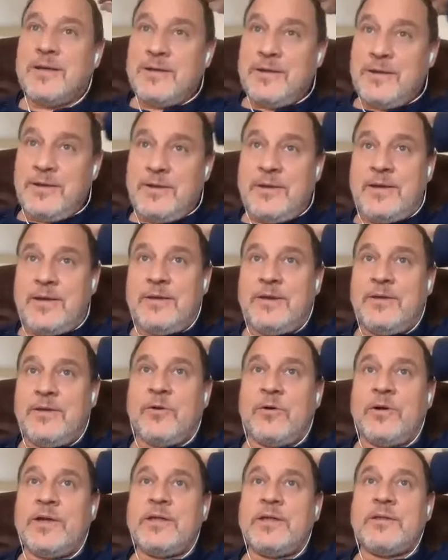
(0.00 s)
uh, uh
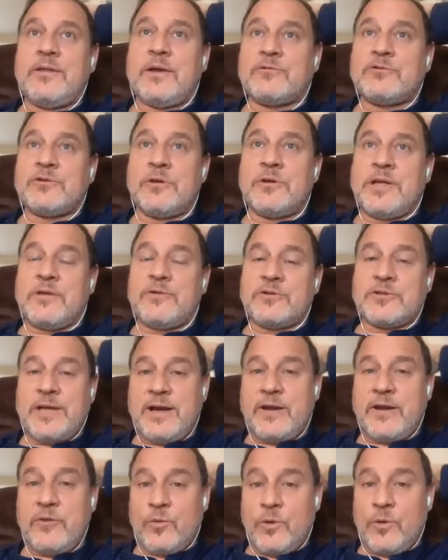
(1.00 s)
you know, I was on the other
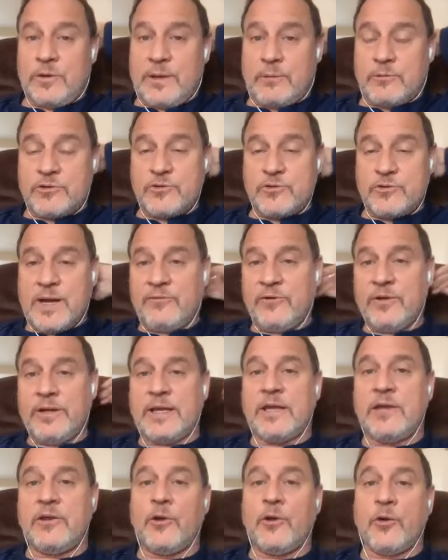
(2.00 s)
side of the world. I was
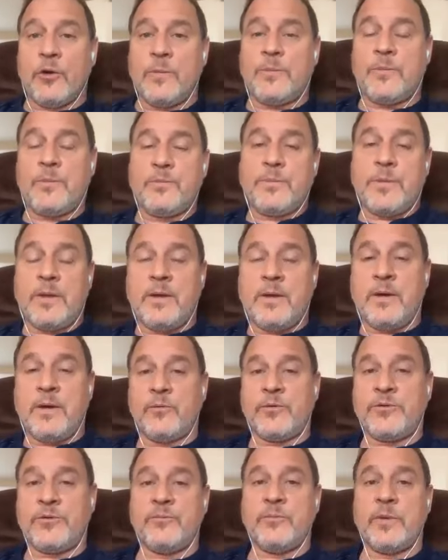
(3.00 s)
traveling in Europe uh,
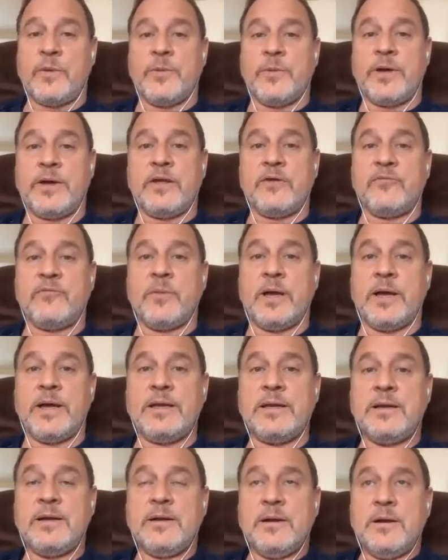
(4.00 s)
with a buddy of
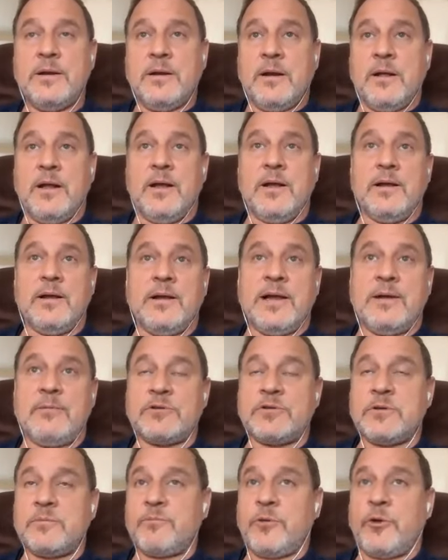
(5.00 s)
mine. Uh, I
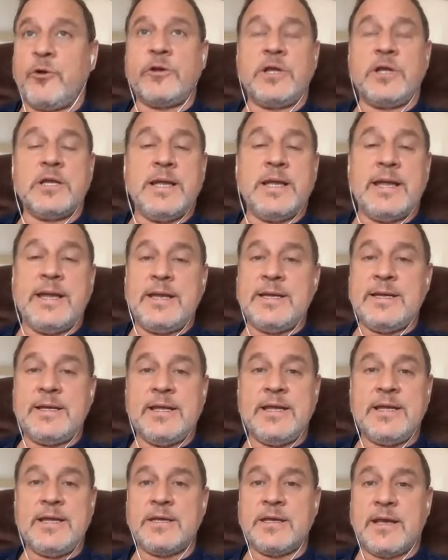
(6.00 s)
was a good Canadian
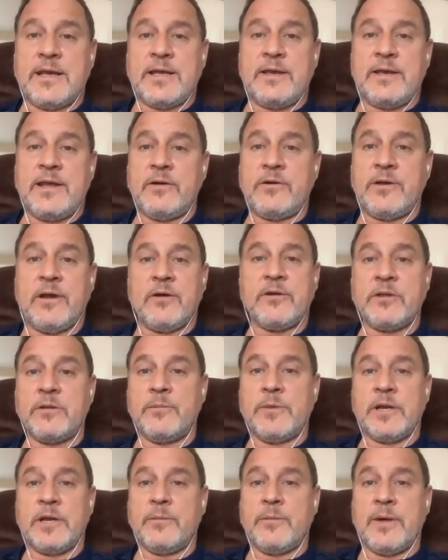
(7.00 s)
heathen. I had hair down to the
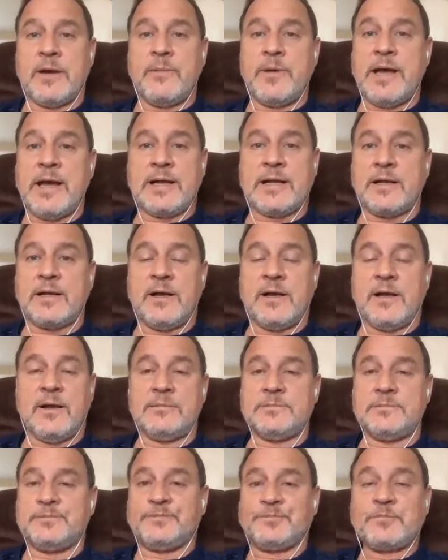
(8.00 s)
middle of my back.
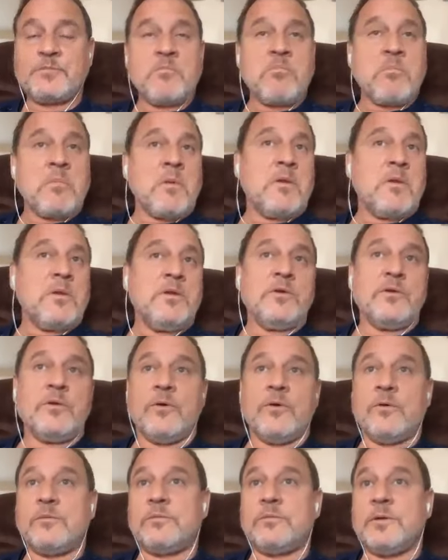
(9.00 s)
Um, you
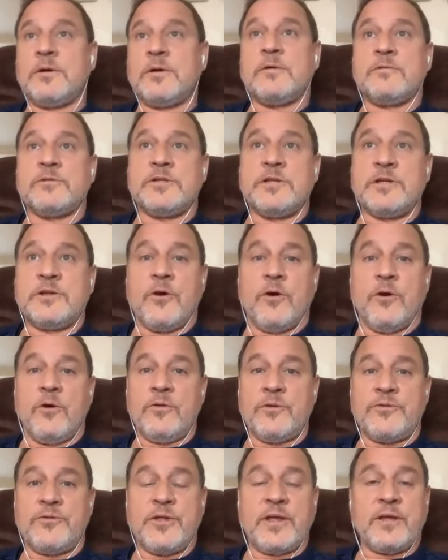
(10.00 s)
know, I was into all
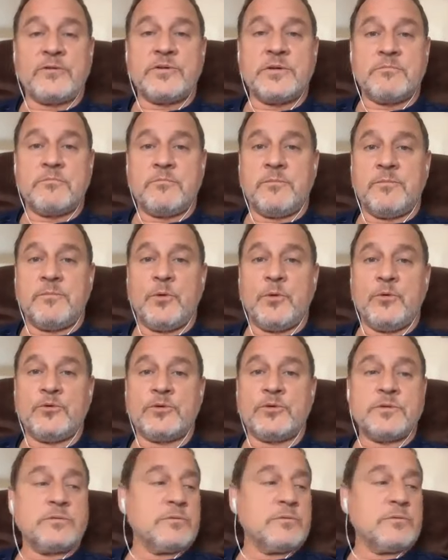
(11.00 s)
the things that
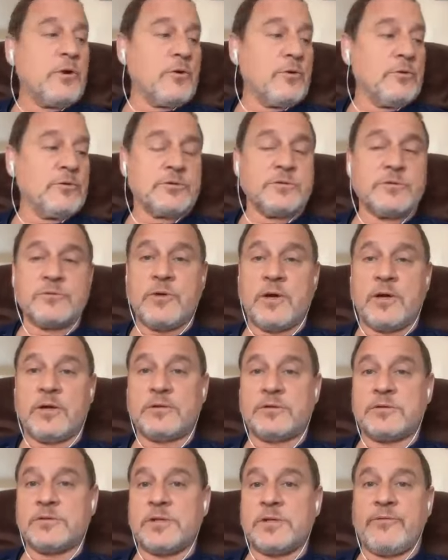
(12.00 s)
booze and girls and
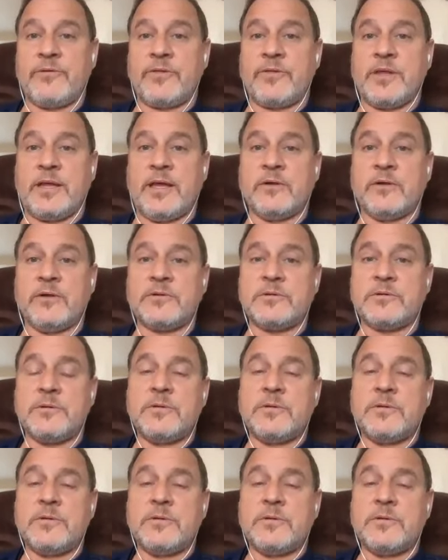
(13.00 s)
drugs and everything else,